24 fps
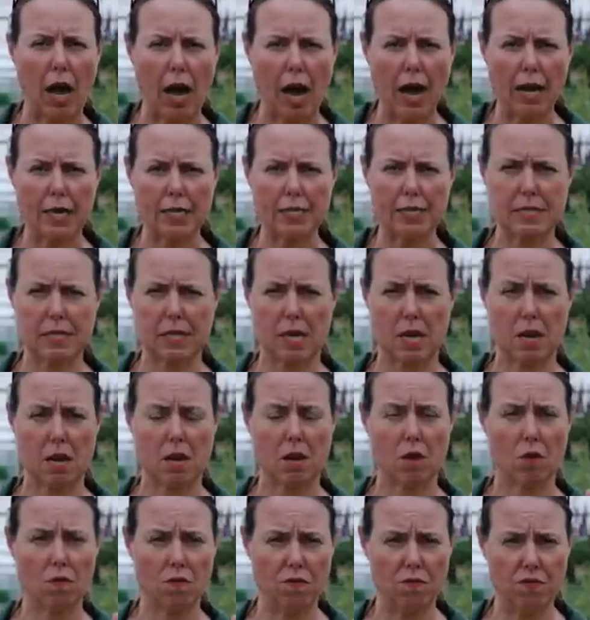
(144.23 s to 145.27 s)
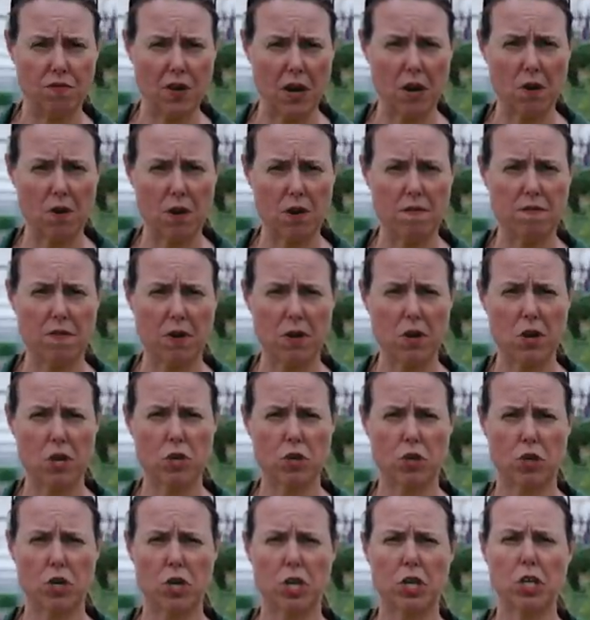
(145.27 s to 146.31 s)
honestly, very, very
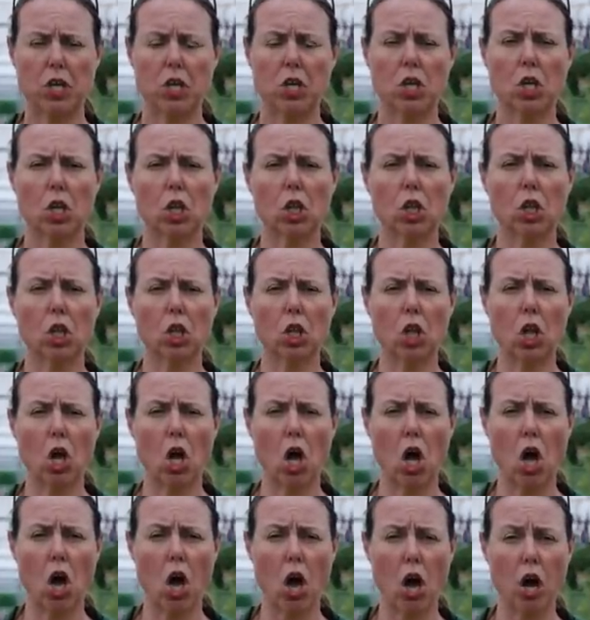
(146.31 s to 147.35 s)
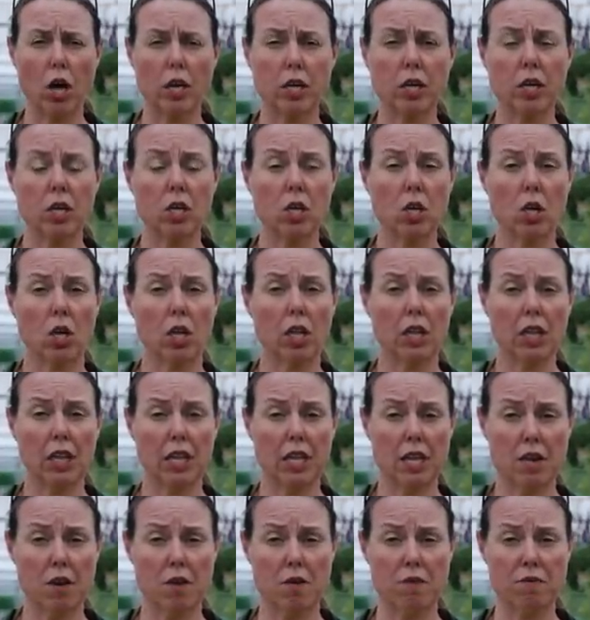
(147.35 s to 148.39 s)
good,
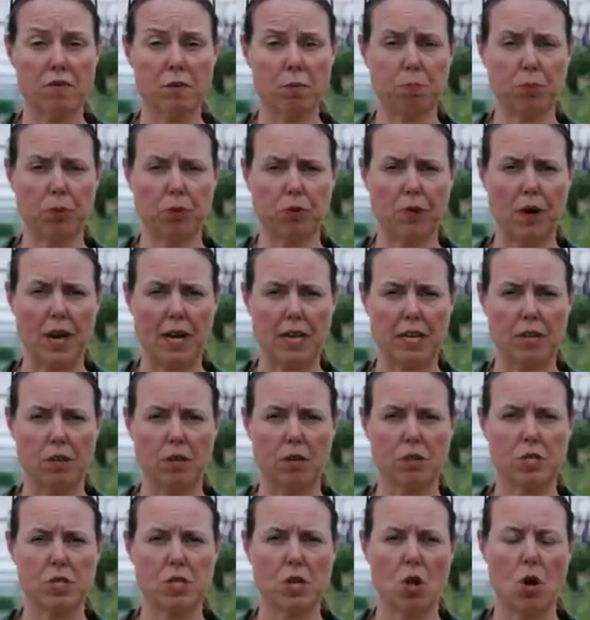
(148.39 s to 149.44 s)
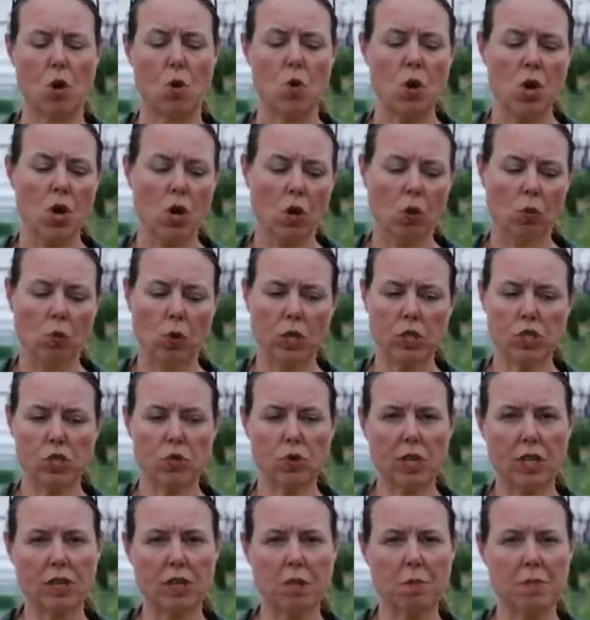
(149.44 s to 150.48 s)
long-lived perennial. So once
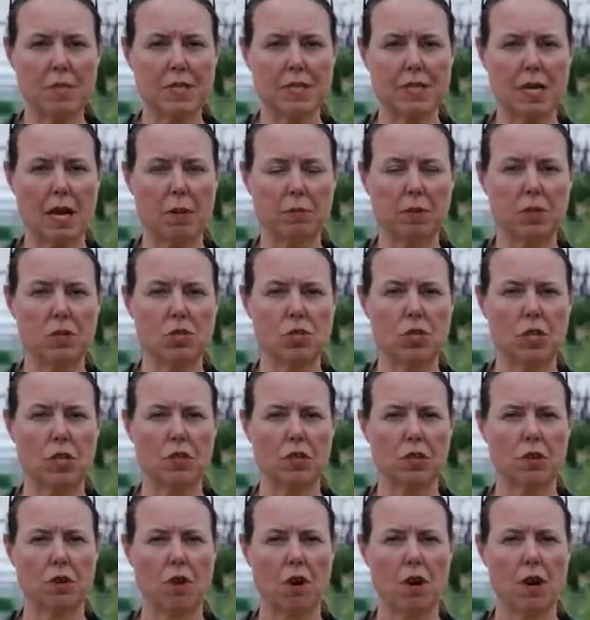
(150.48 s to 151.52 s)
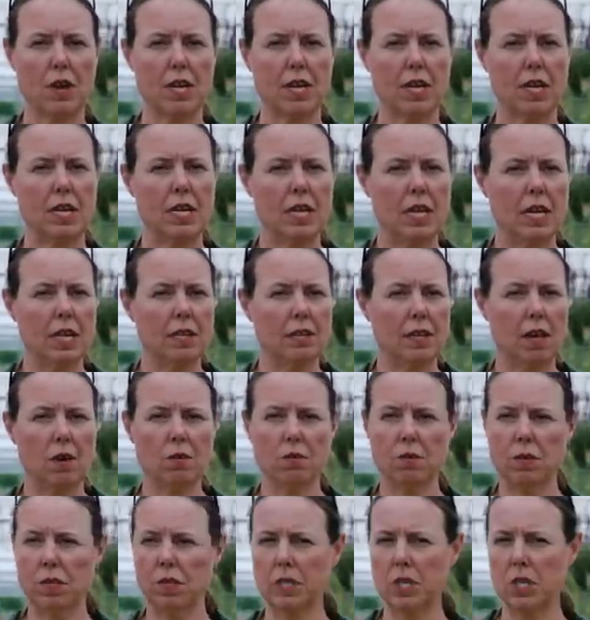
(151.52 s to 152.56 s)
you get them established in the garden, they
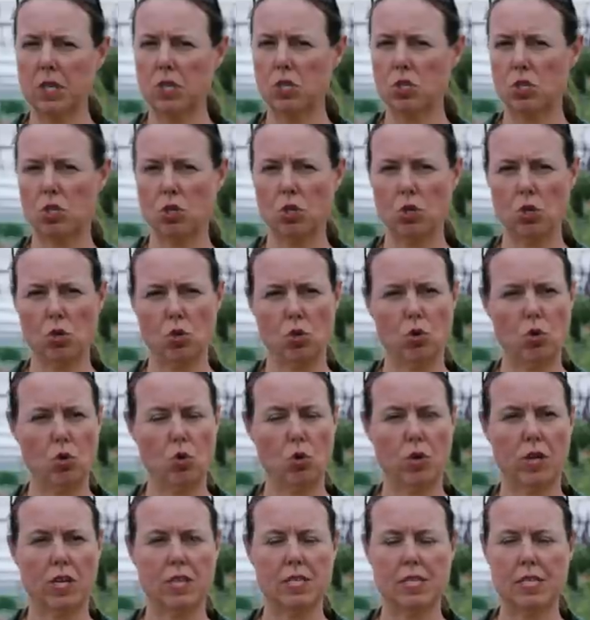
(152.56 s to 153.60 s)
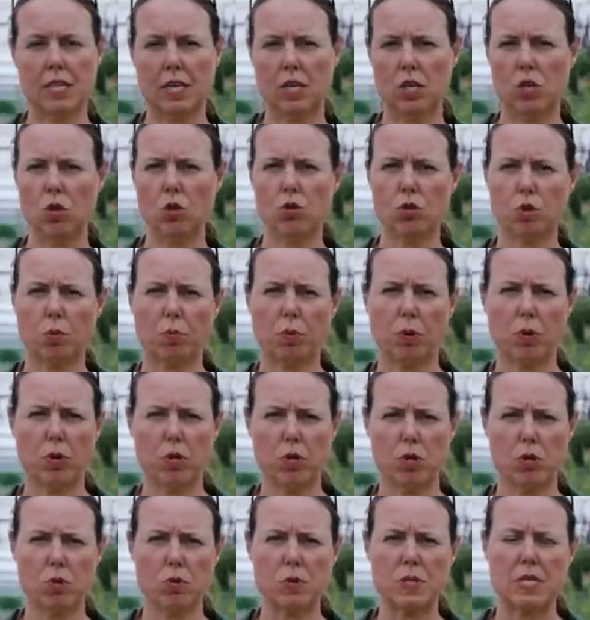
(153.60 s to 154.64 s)
really do continue to
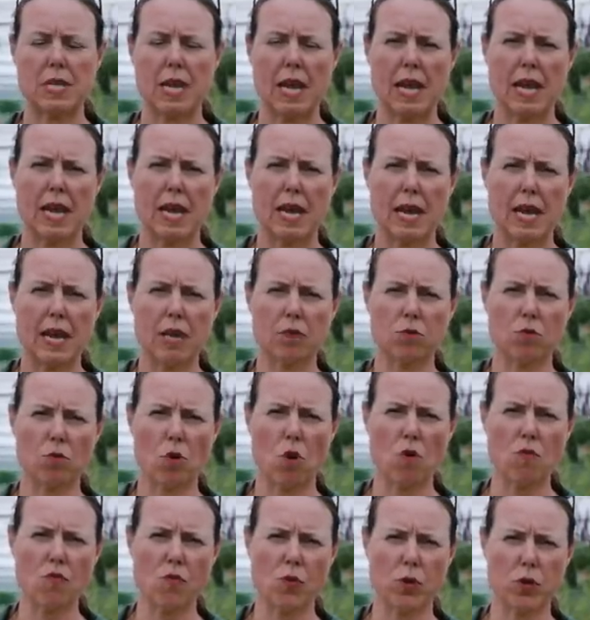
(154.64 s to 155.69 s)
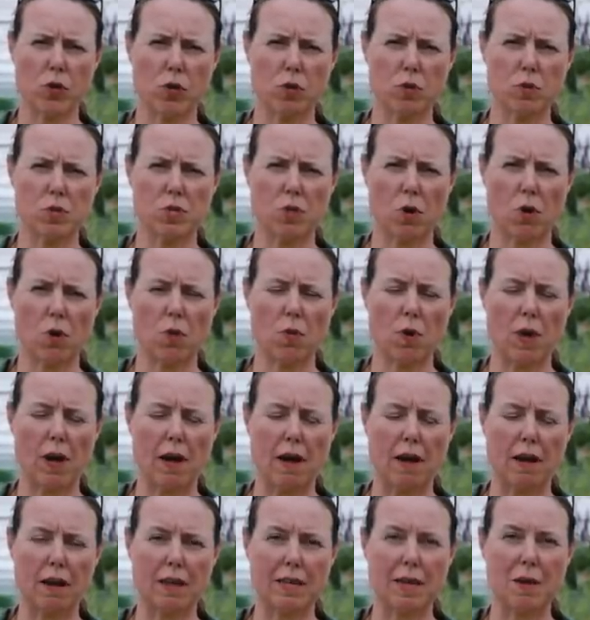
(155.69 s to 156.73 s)
produce and grow for you. So
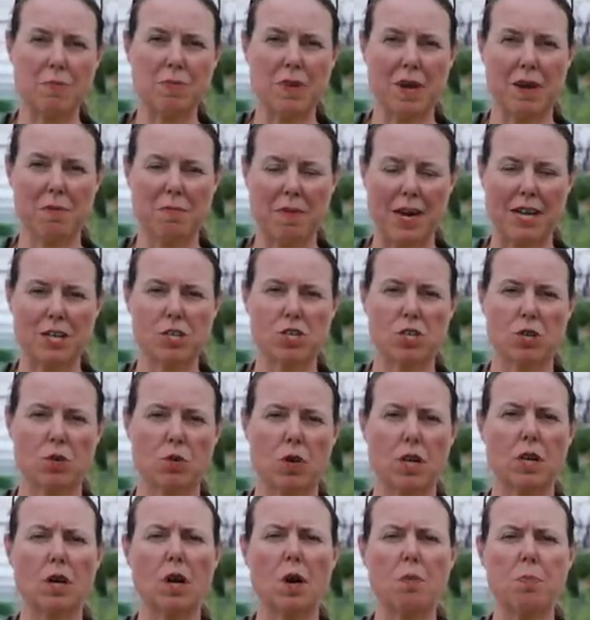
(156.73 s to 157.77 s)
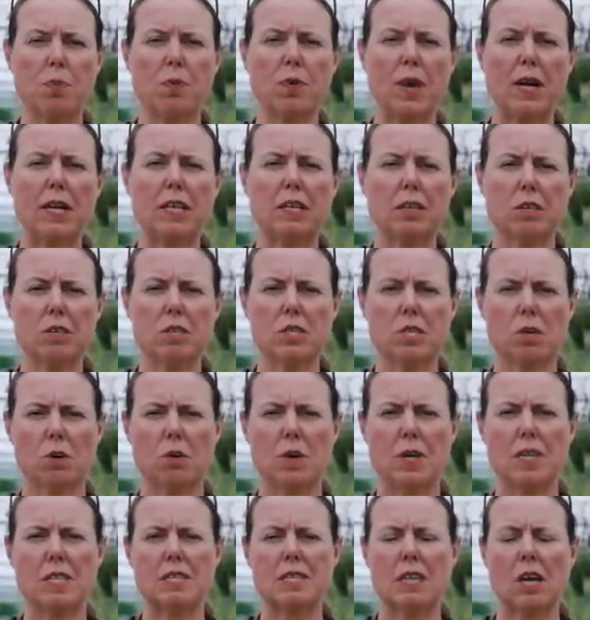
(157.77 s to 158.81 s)
keep that in mind too. And a perennial is
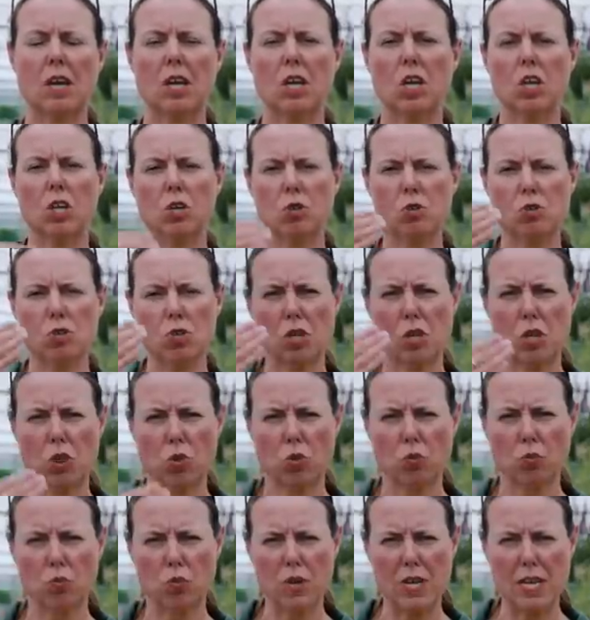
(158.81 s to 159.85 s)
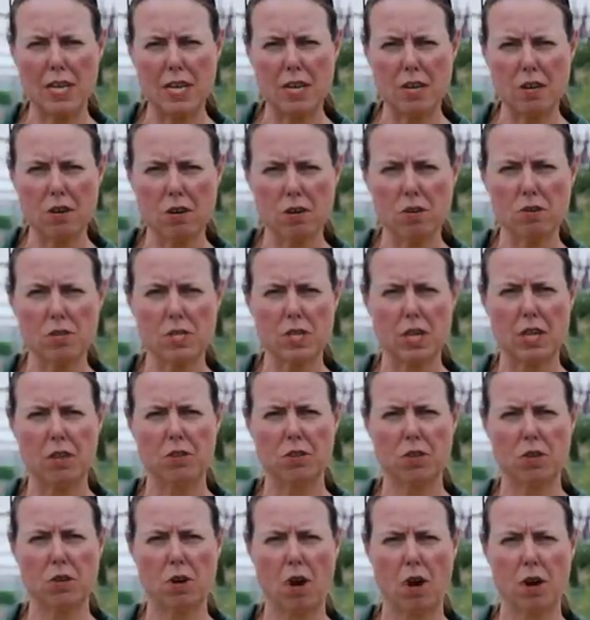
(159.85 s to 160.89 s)
always usually 3 years
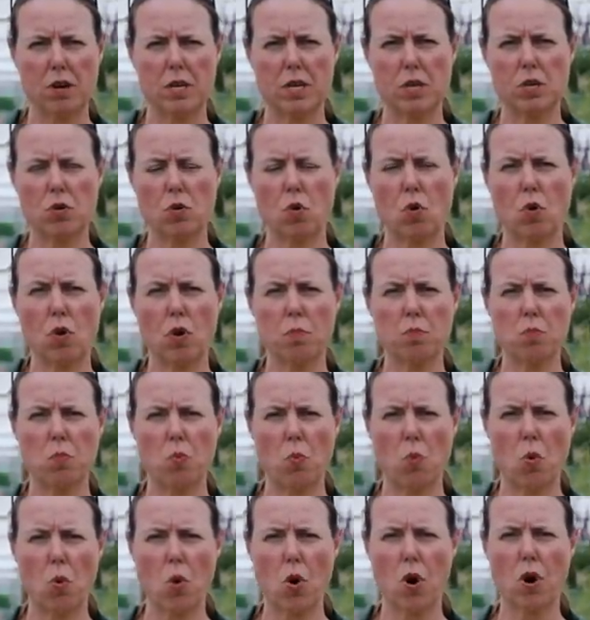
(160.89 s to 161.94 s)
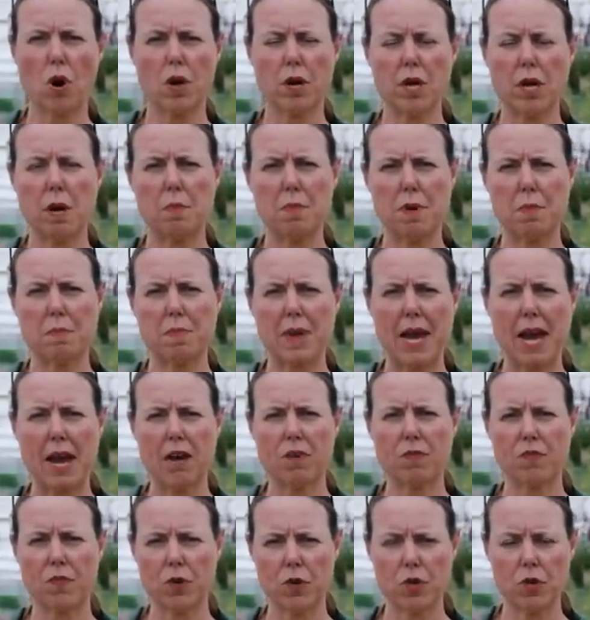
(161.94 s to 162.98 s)
in the garden or more, coming
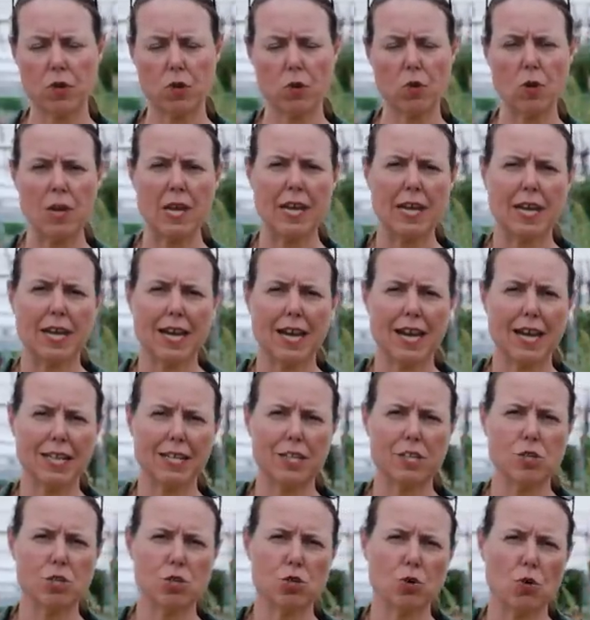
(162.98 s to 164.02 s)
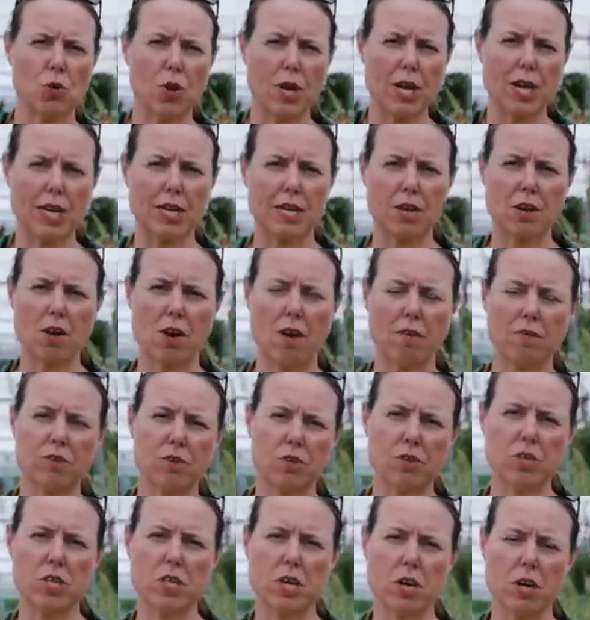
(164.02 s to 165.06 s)
back for you and enjoying year
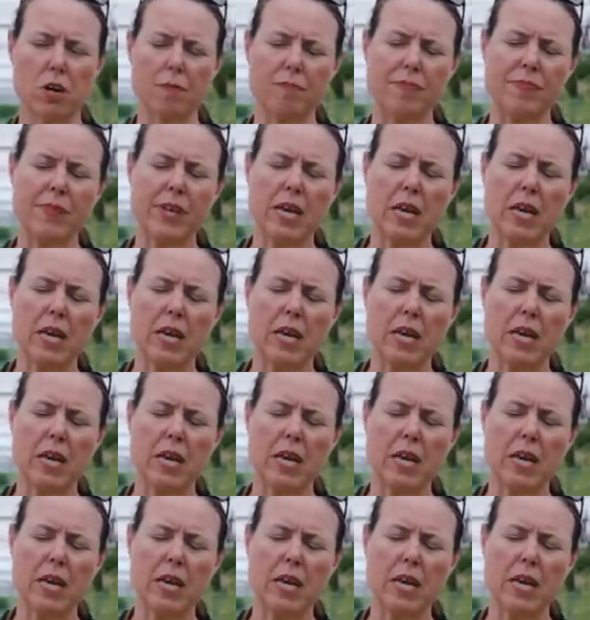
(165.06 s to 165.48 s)
after year.